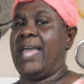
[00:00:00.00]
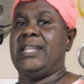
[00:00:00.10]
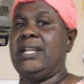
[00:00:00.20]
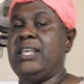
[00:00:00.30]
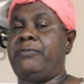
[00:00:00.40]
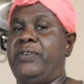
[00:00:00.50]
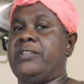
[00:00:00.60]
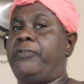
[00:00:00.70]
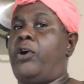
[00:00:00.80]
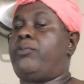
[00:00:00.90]
and leave it
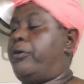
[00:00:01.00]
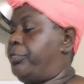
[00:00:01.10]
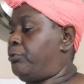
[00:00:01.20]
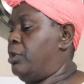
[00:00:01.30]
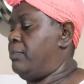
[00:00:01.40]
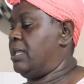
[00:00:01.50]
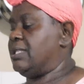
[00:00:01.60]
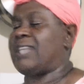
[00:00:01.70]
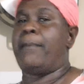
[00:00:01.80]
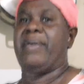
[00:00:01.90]
for about three
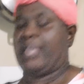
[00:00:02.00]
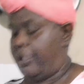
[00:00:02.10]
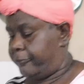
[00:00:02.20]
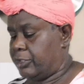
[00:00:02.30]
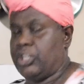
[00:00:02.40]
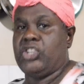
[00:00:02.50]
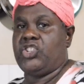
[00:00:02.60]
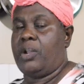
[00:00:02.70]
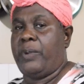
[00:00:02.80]
minutes and make everything gel.